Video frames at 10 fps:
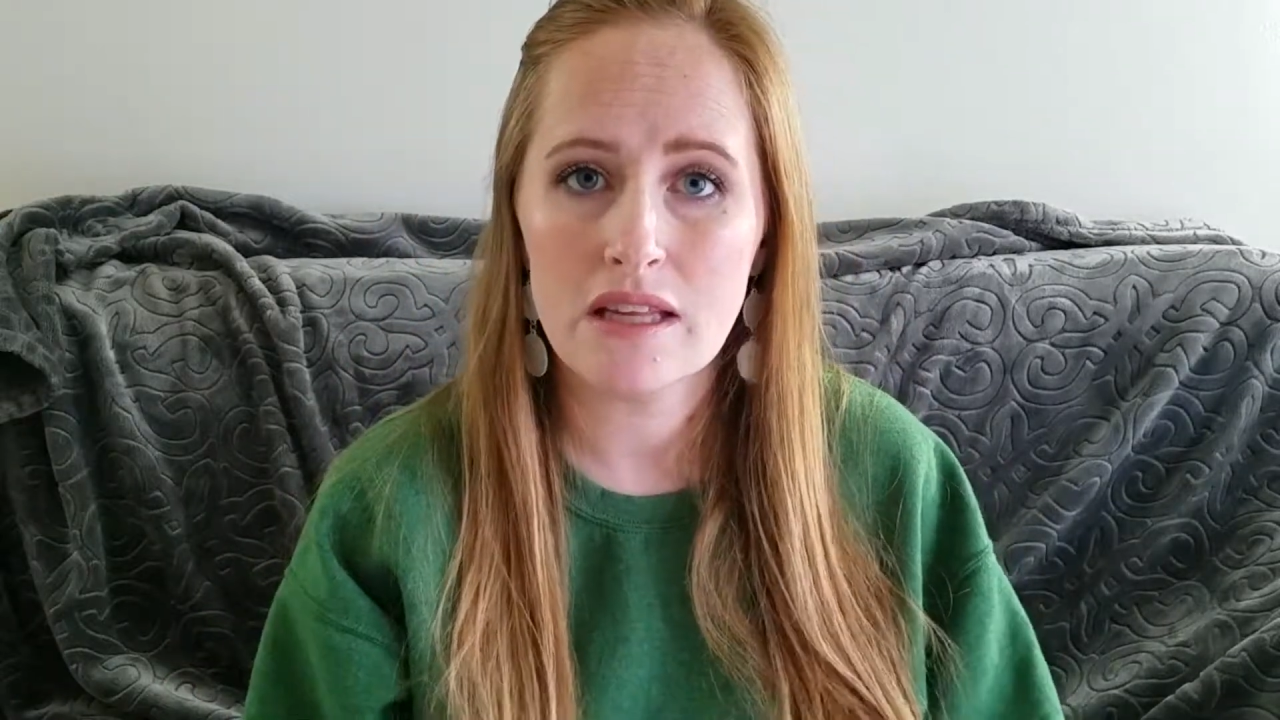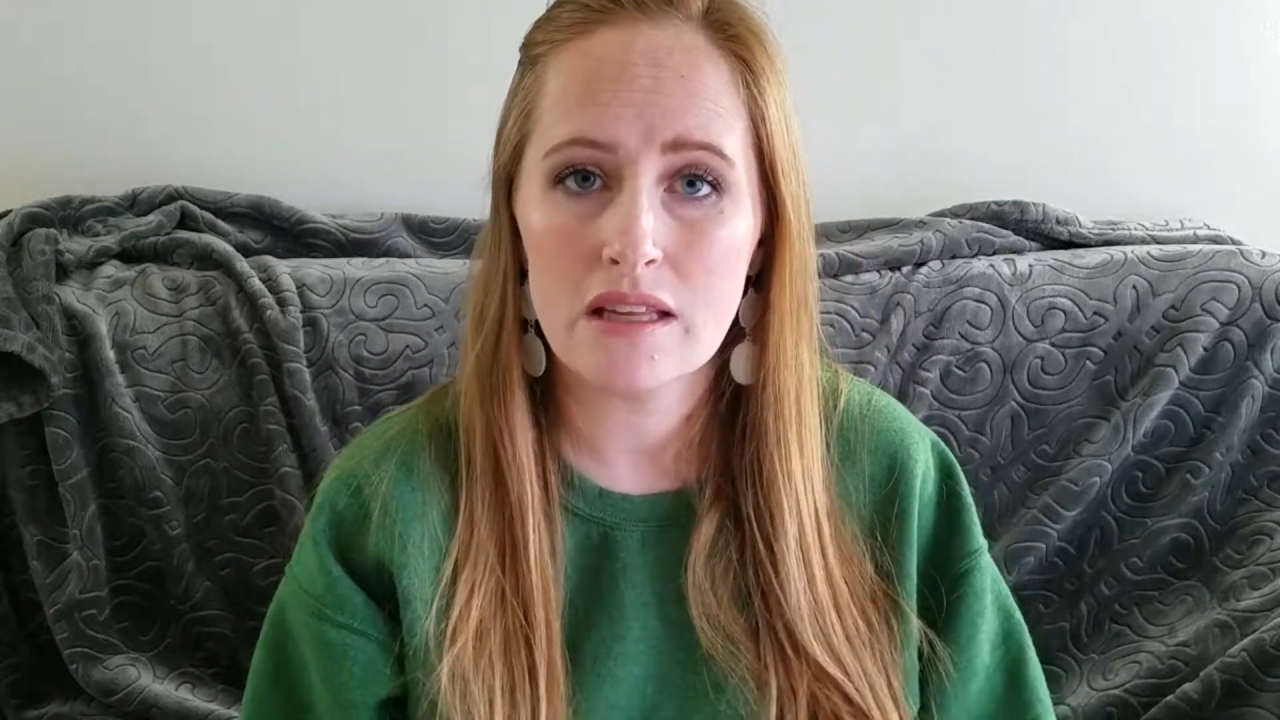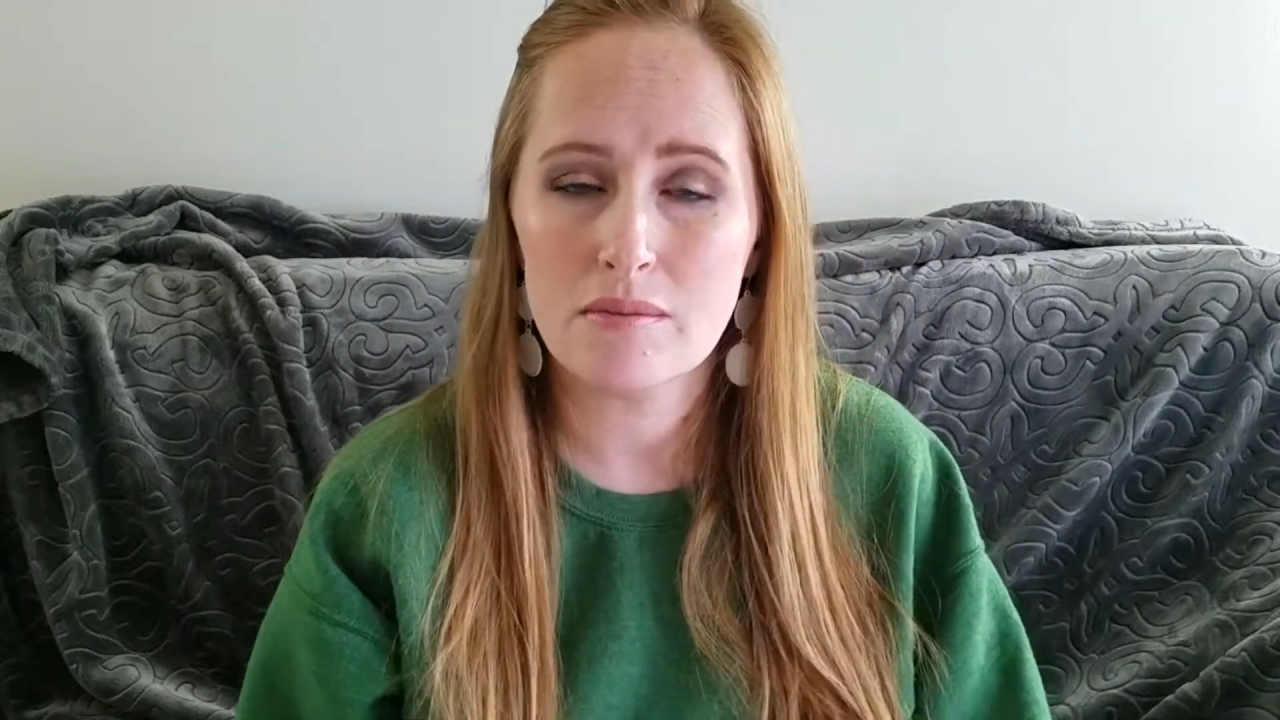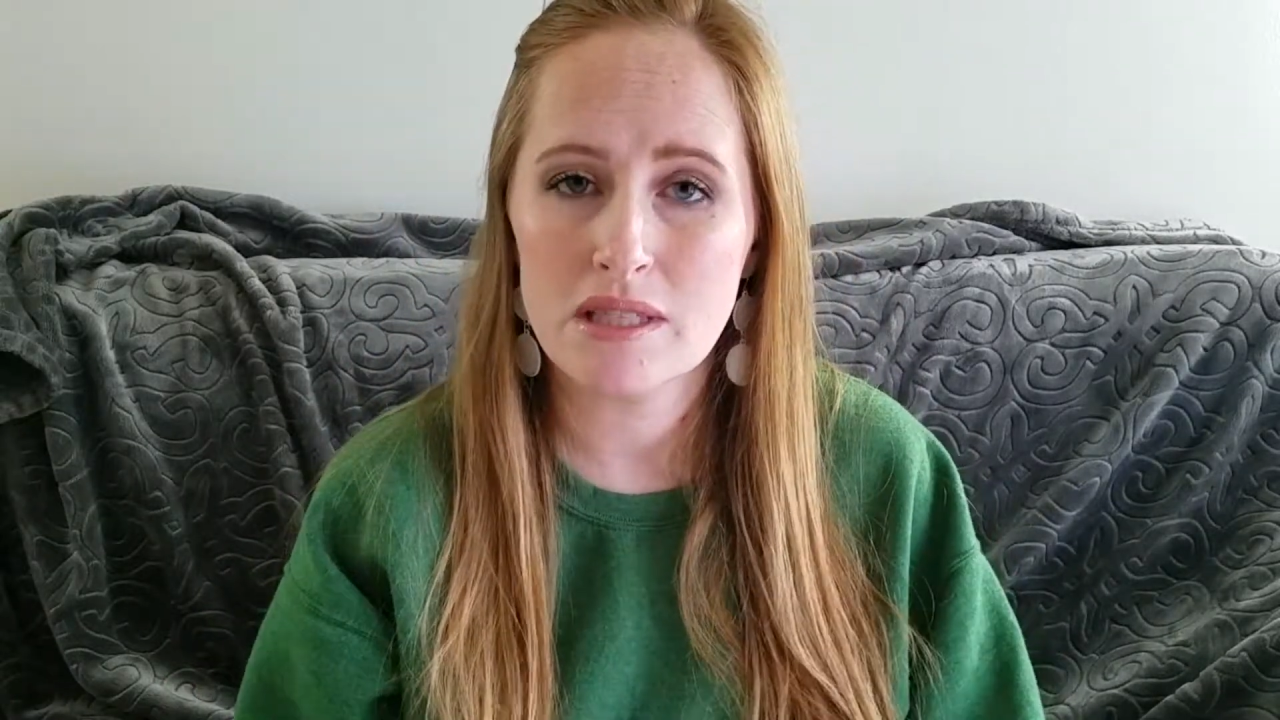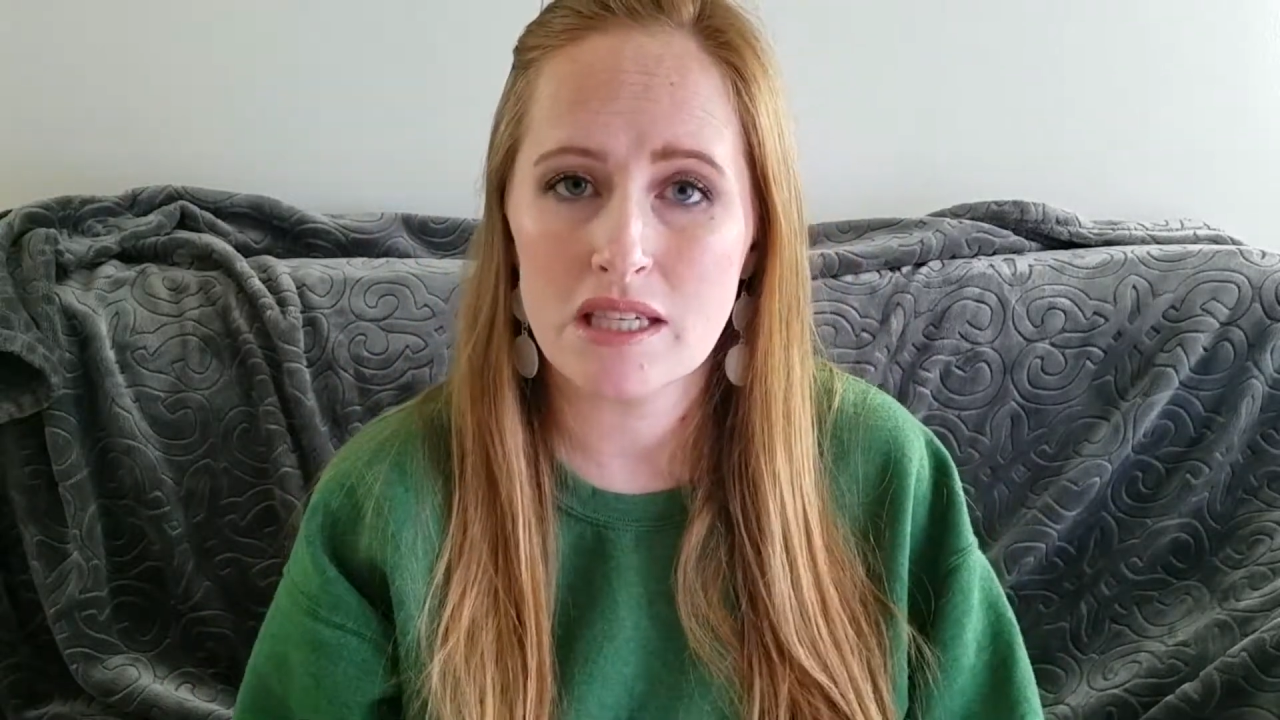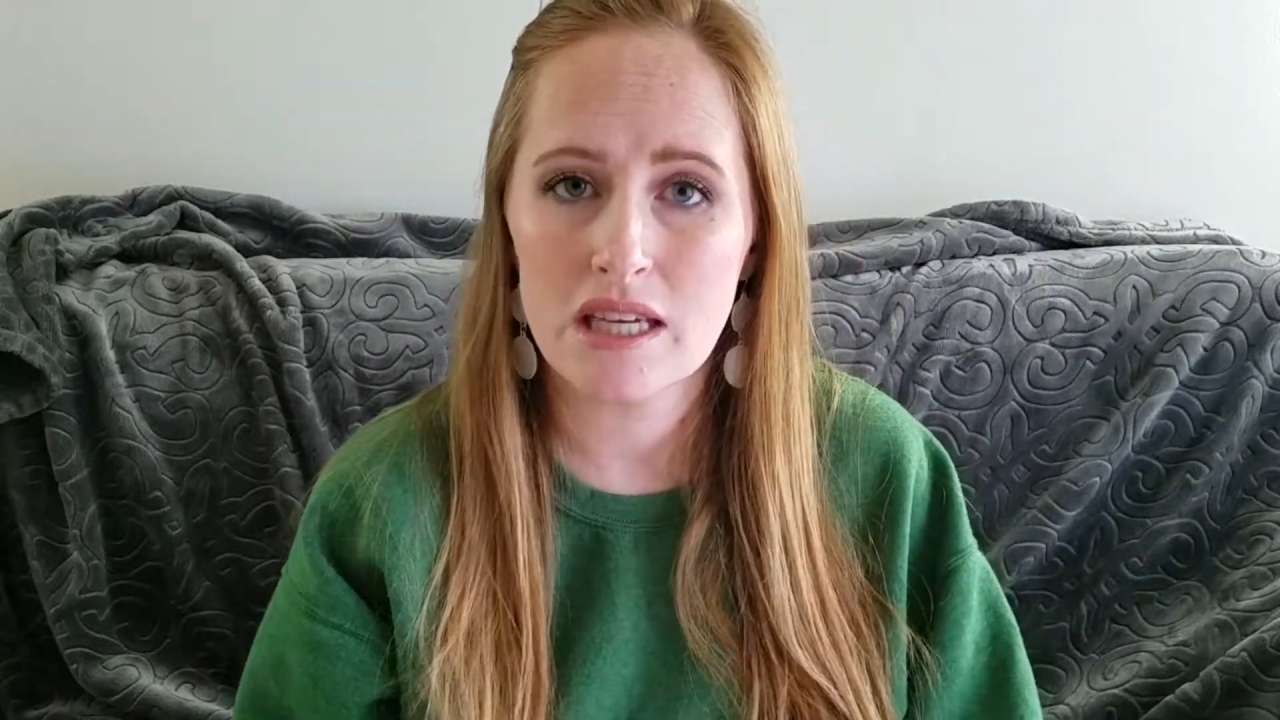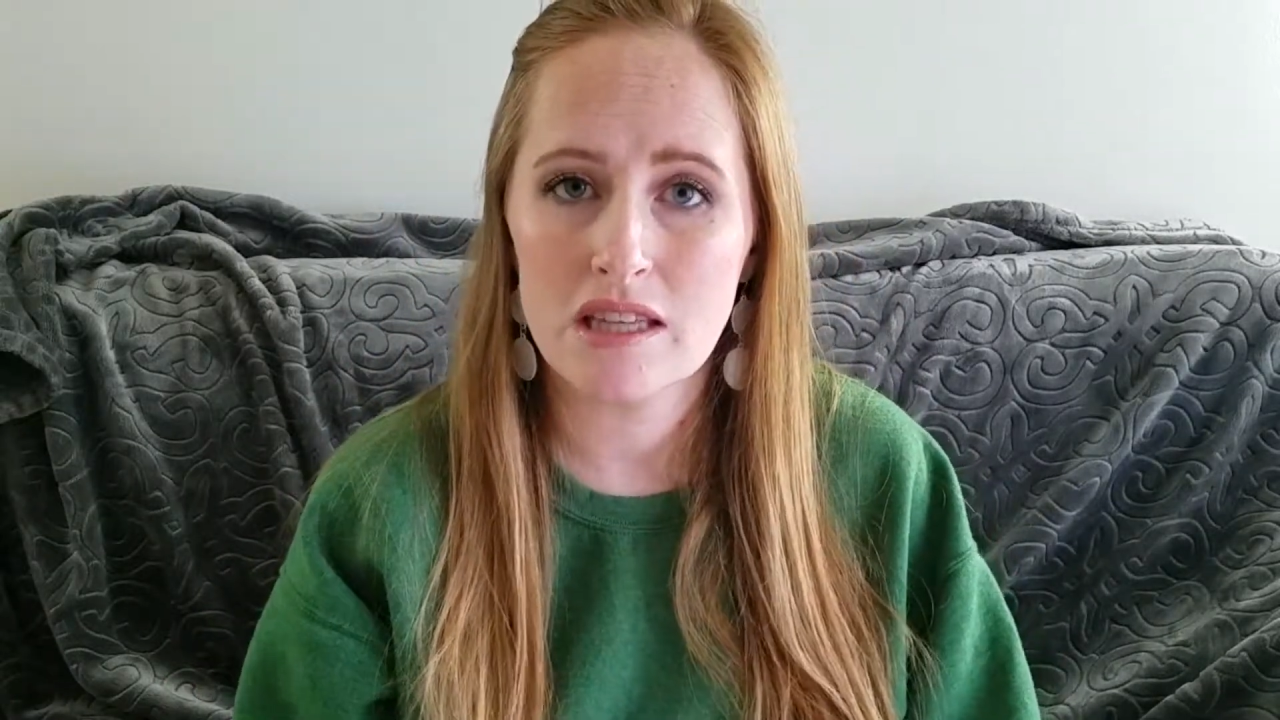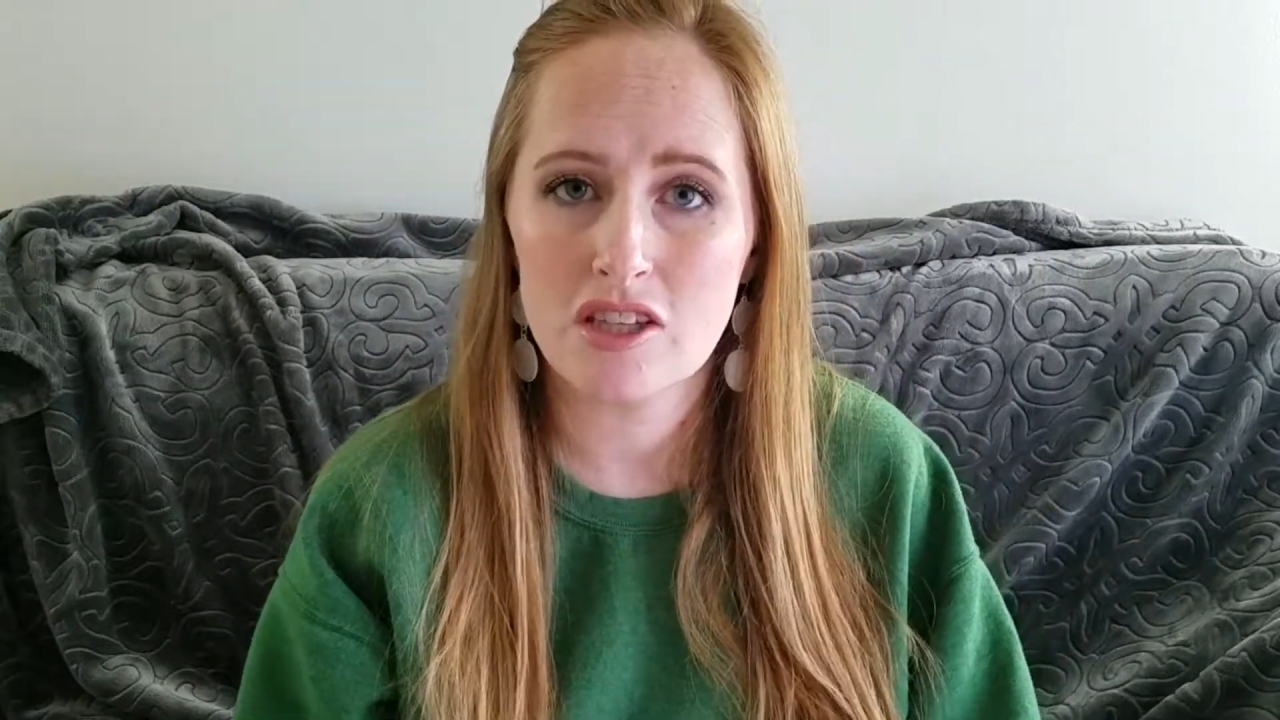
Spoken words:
lipstick in